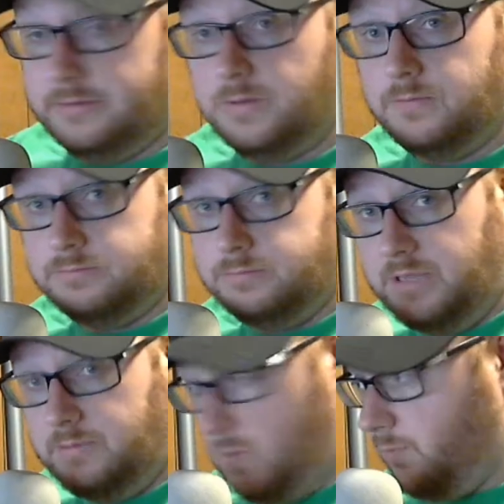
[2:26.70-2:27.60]
here,
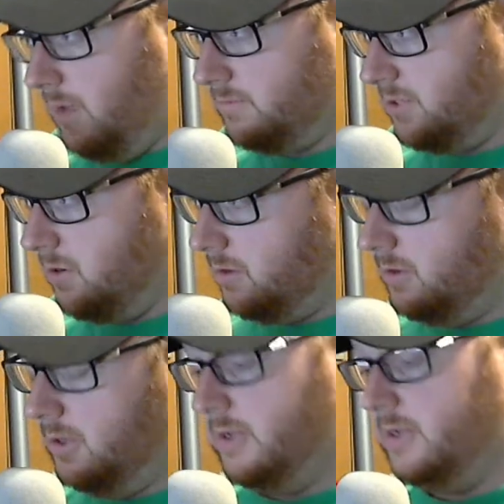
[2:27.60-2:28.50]
no problems at all.